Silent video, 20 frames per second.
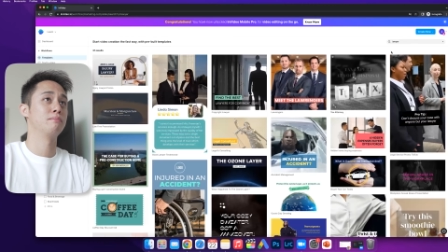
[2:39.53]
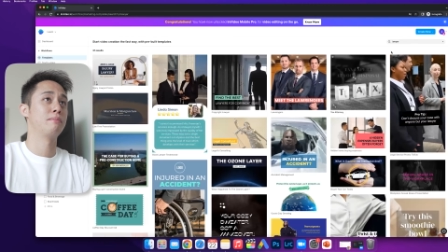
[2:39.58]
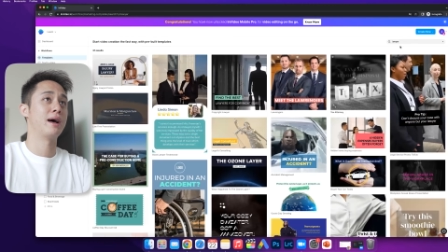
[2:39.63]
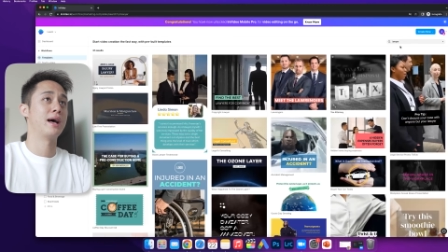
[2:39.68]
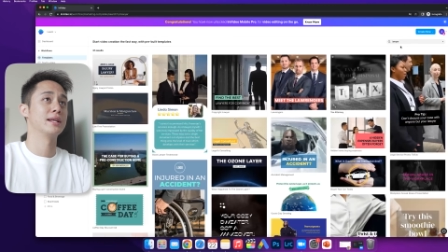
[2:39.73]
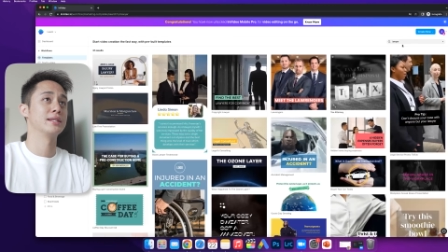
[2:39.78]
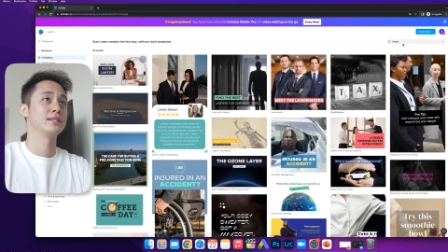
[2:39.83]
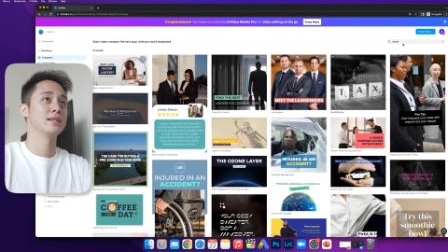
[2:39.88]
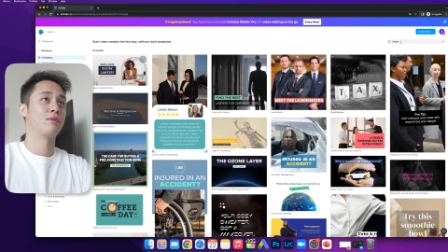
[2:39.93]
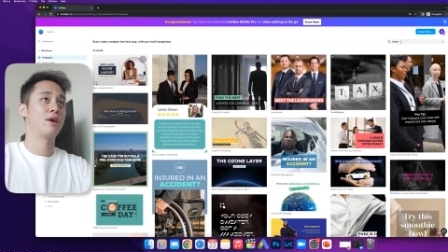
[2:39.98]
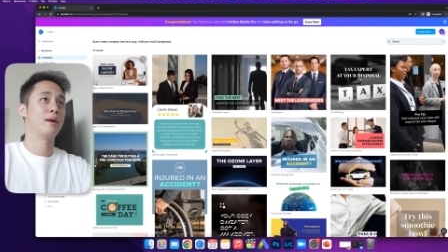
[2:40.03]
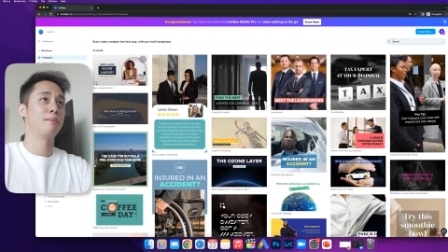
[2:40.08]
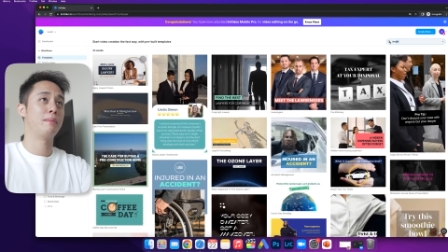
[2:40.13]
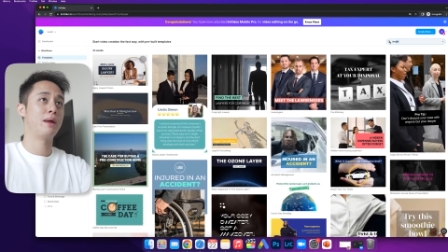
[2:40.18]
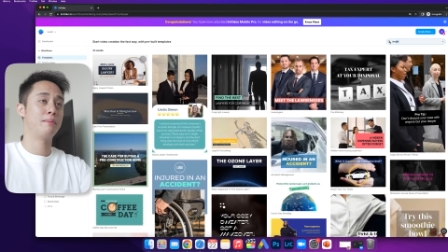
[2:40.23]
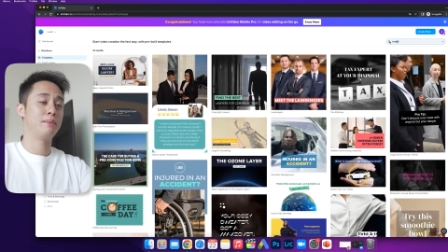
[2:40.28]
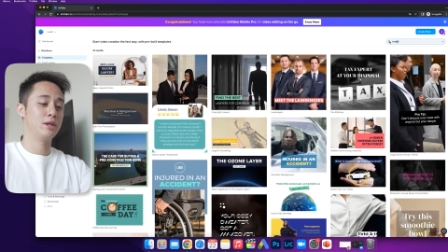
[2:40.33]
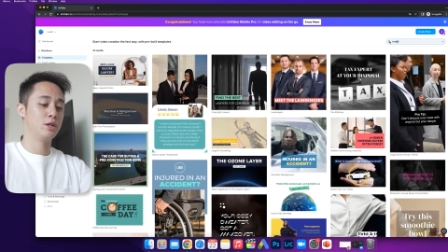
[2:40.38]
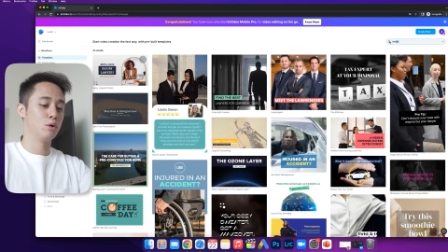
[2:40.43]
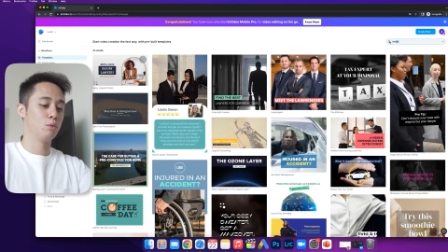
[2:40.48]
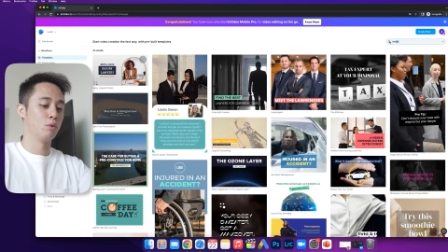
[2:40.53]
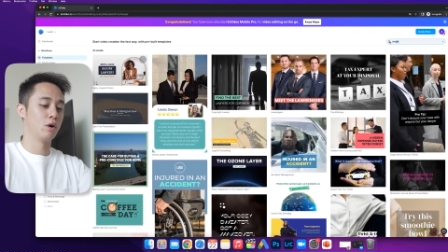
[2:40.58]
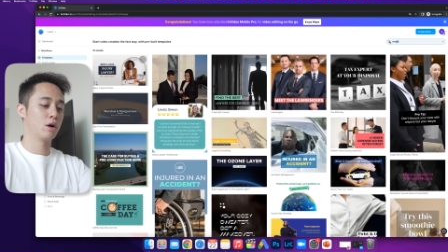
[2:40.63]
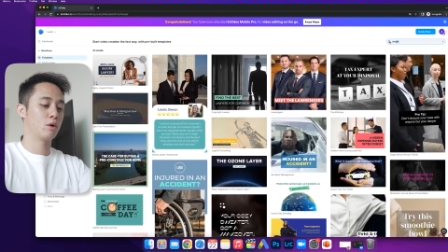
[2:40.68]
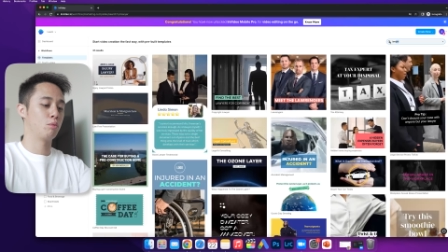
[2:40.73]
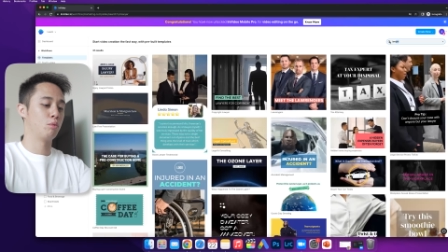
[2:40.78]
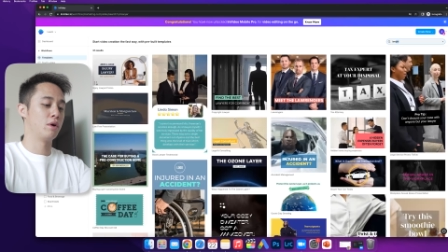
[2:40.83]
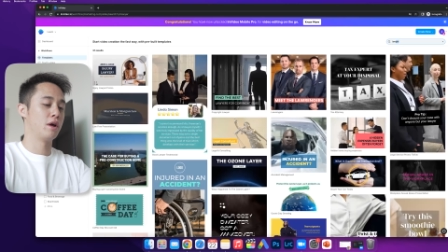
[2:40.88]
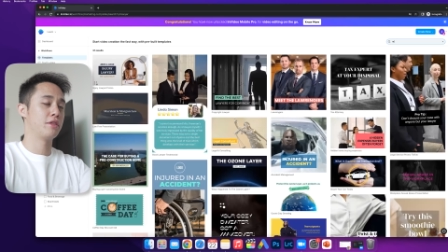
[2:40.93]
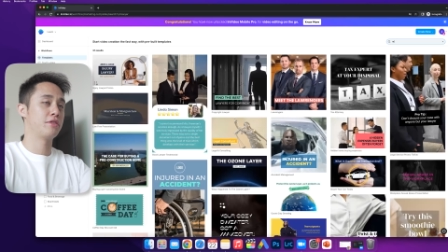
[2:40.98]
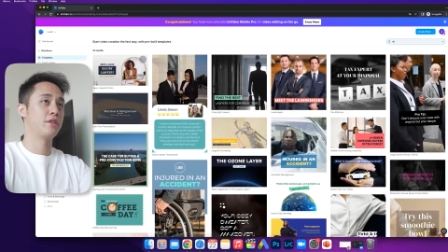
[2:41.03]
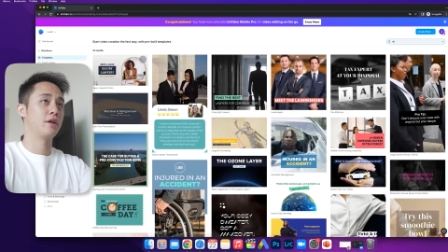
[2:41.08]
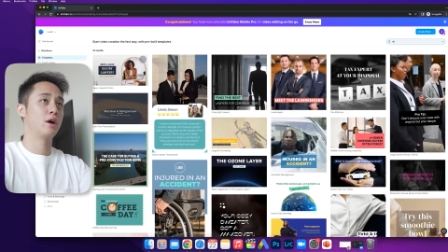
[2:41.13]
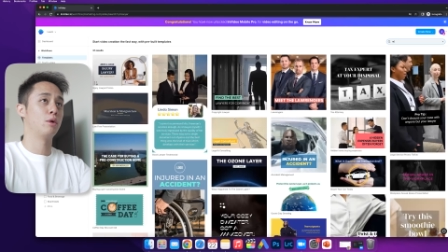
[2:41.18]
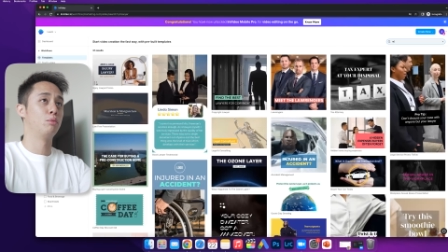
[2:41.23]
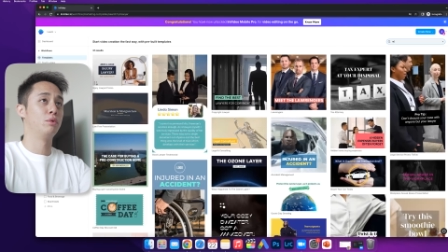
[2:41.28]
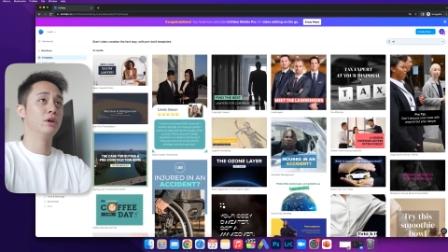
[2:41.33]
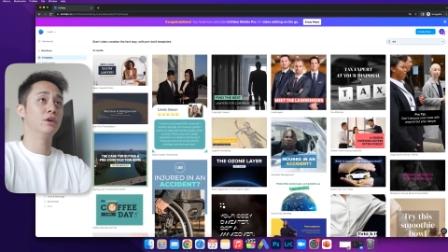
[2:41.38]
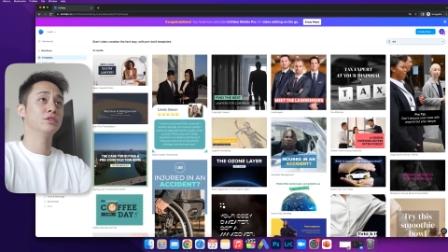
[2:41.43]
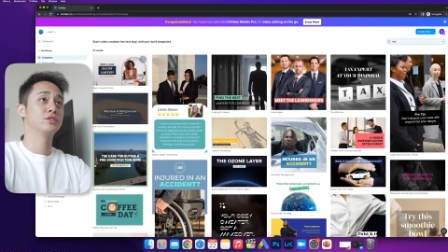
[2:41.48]
you best, right? Maybe you work with
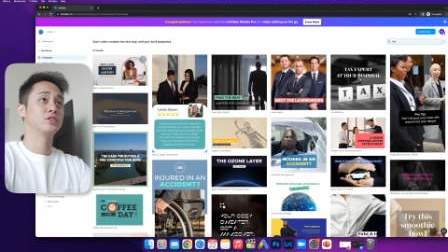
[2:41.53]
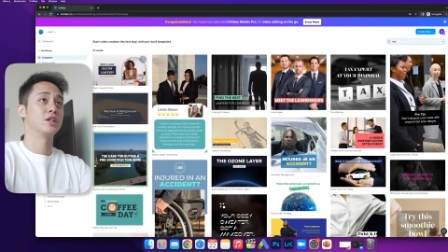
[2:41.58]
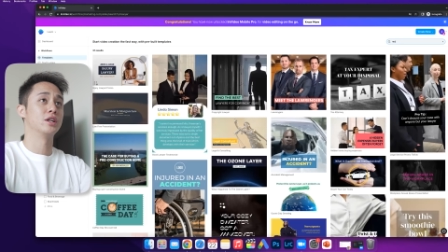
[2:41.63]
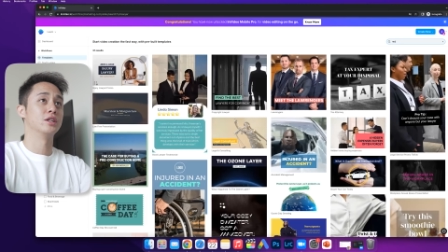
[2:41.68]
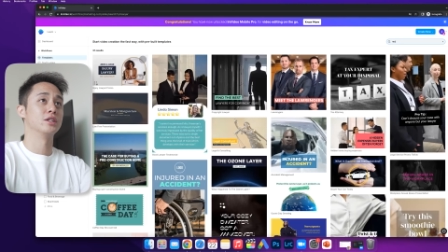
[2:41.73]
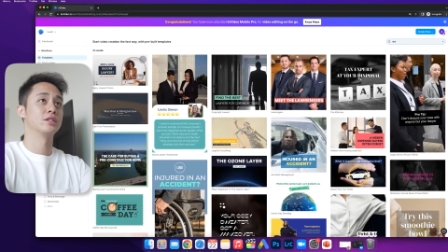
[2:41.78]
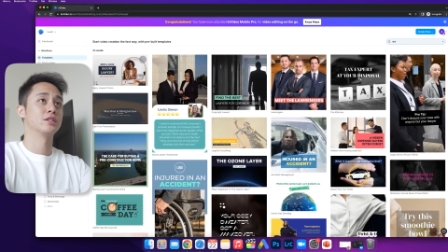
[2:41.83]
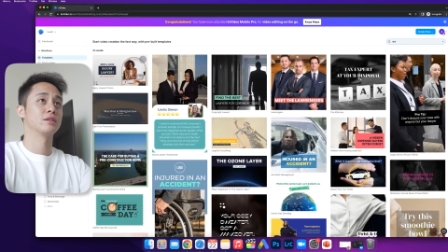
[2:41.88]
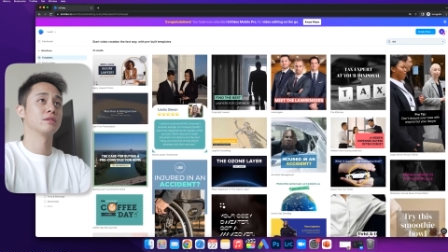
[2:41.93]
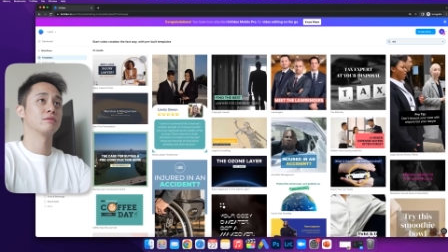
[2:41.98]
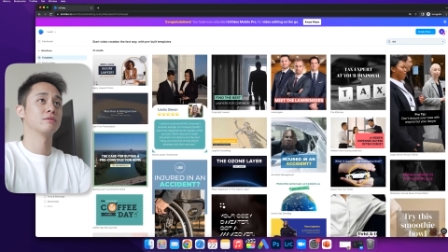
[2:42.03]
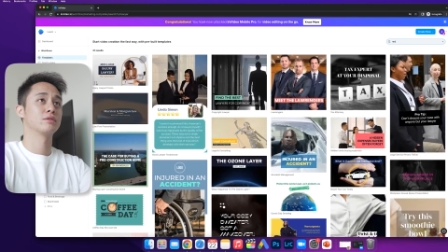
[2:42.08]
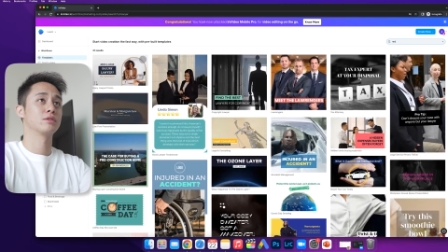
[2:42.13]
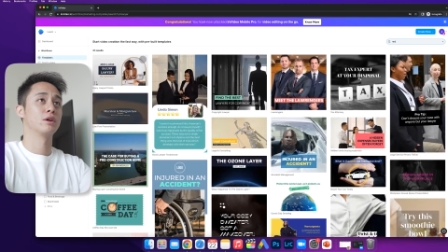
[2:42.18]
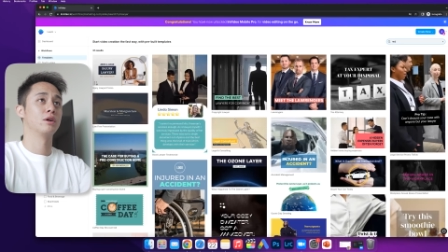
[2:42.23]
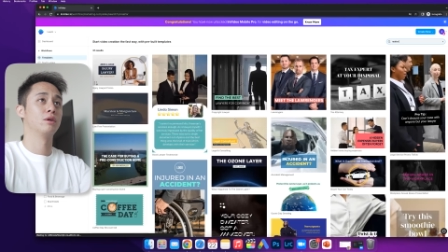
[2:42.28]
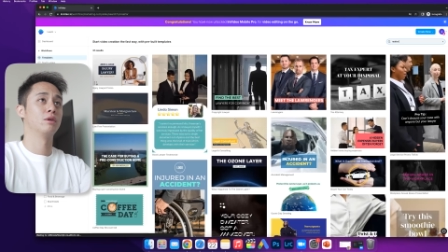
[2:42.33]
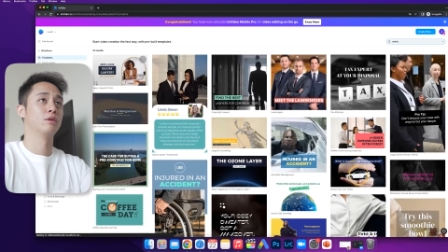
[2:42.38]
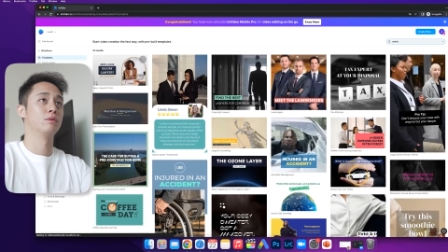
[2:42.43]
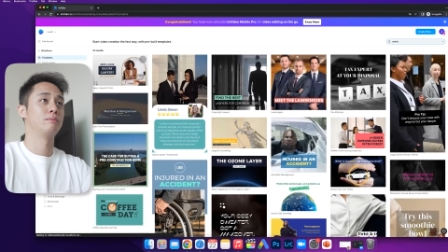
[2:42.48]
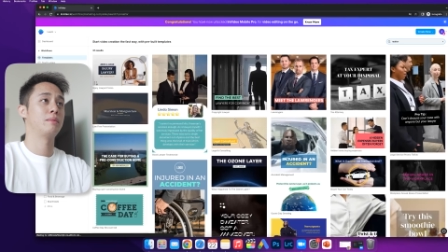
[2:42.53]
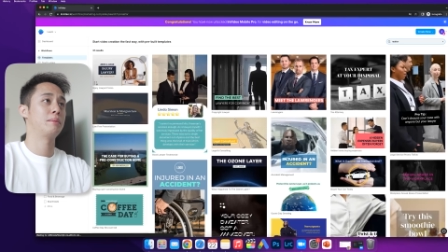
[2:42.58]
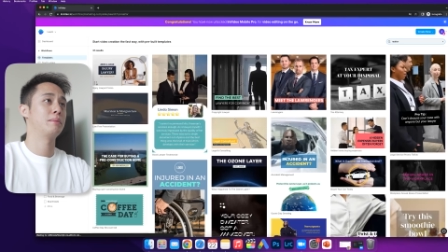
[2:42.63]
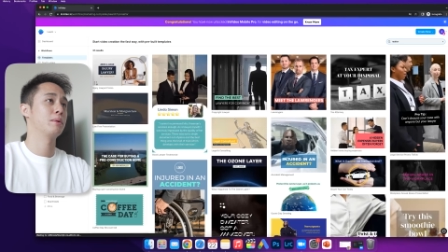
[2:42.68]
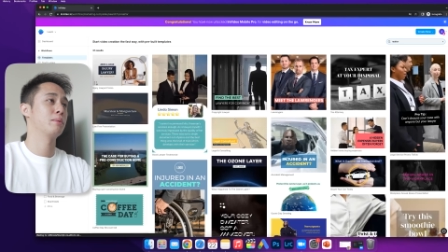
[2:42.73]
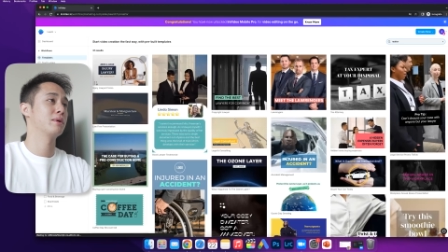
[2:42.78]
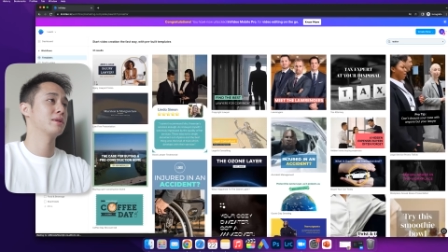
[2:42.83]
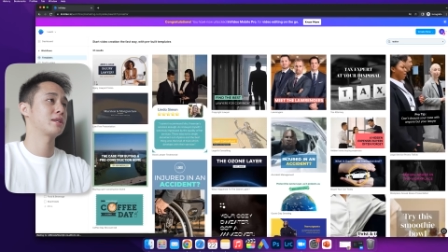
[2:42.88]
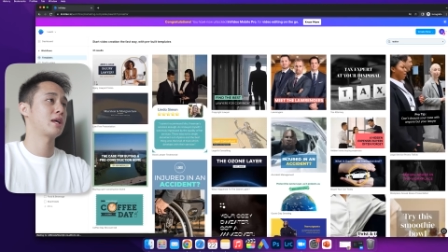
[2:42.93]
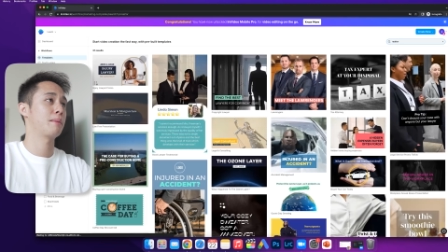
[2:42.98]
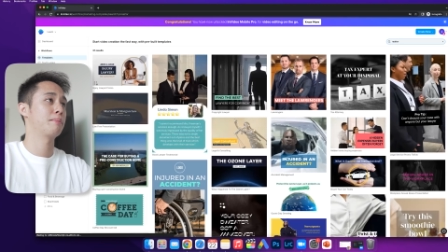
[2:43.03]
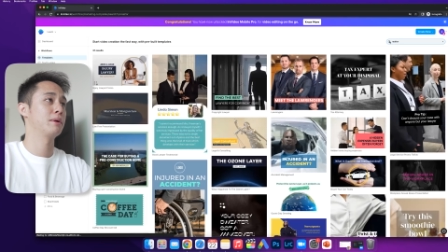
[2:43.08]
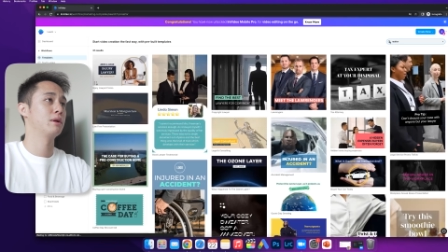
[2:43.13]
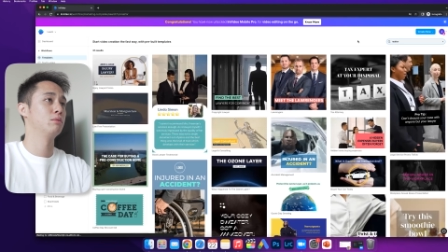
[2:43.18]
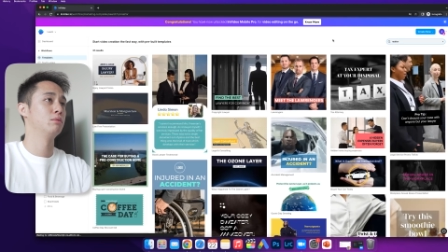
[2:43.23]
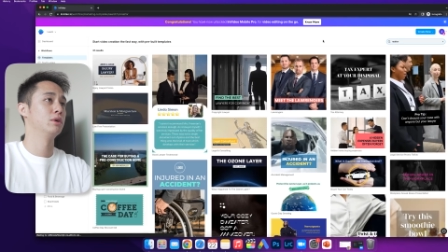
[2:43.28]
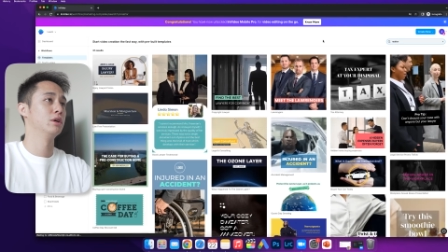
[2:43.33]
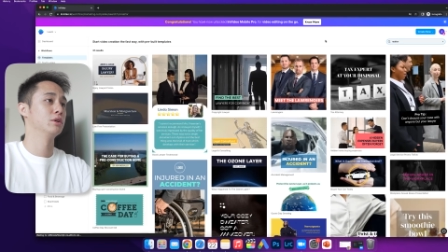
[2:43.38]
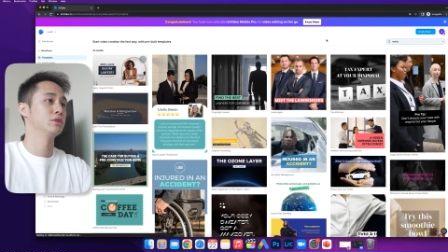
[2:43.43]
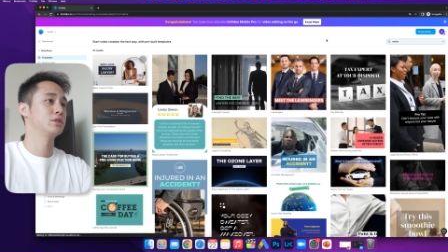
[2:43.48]
realtors. So maybe we can type in
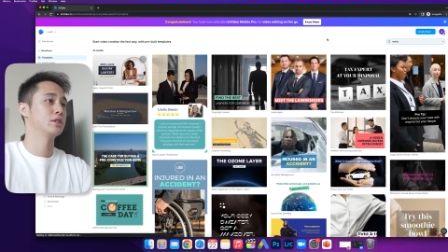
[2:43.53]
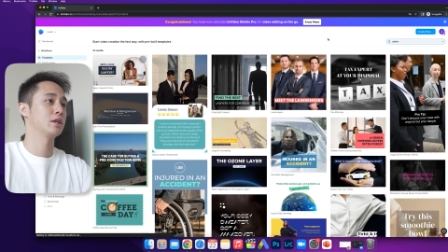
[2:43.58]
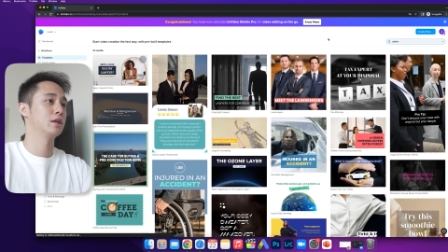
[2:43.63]
realtor